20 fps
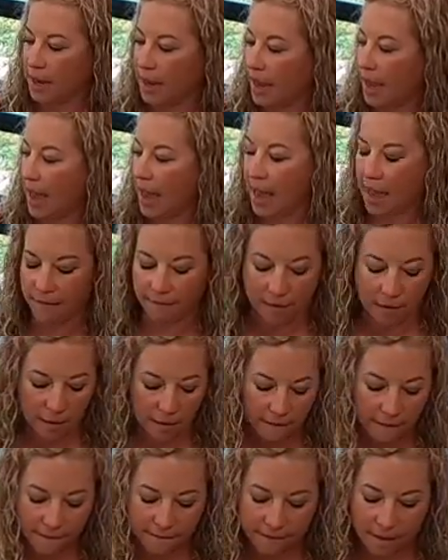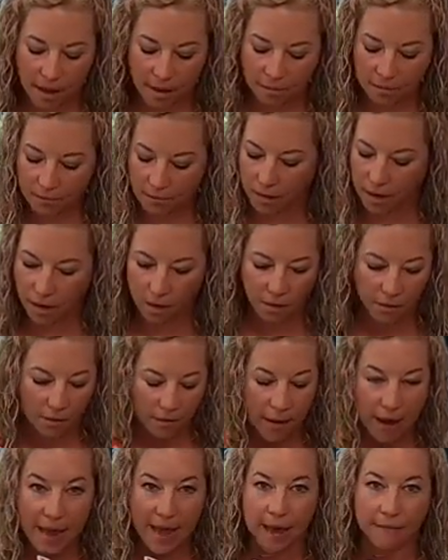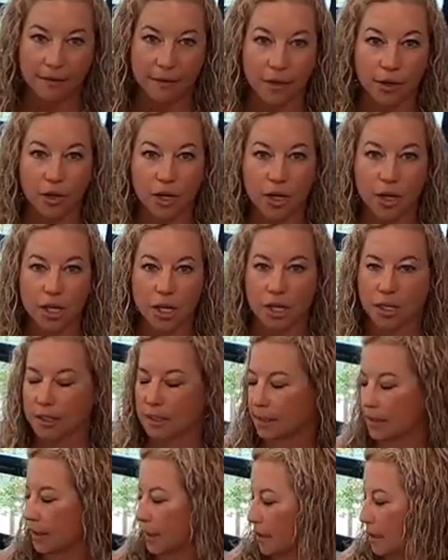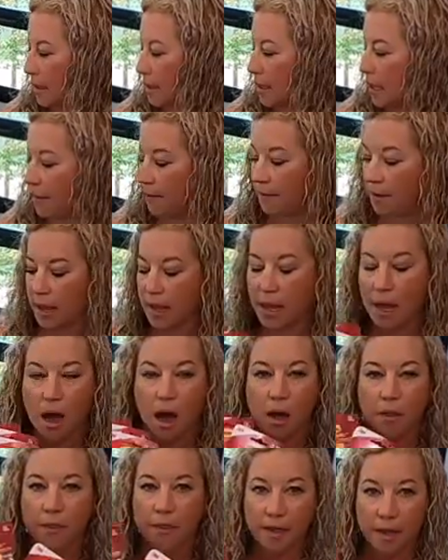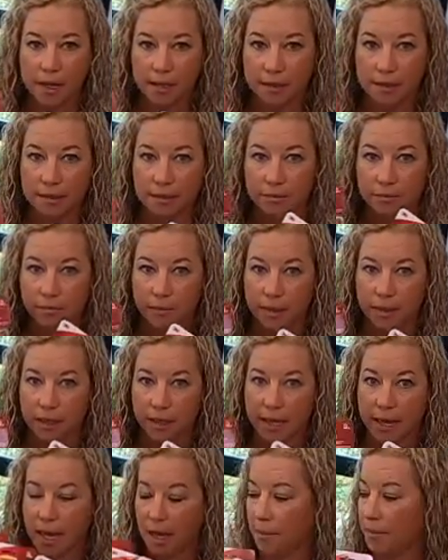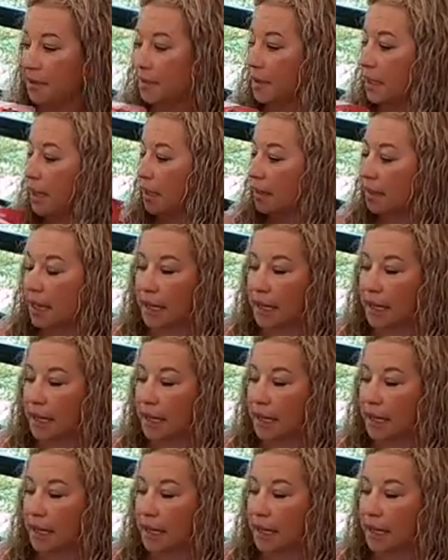I have Velcro, I have little hooks and stuff. This really helps.